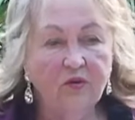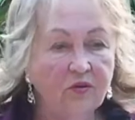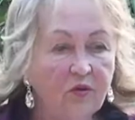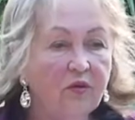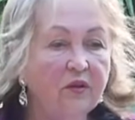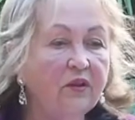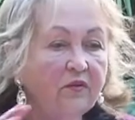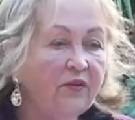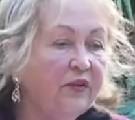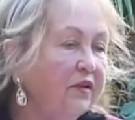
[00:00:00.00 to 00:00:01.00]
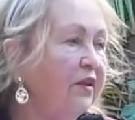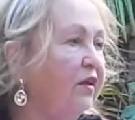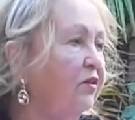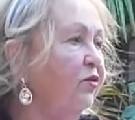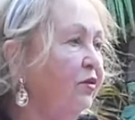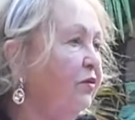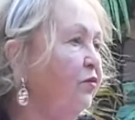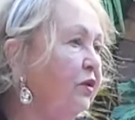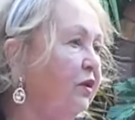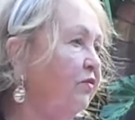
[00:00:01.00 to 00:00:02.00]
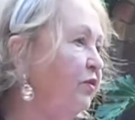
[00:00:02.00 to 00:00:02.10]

so on. And if I start talking, we never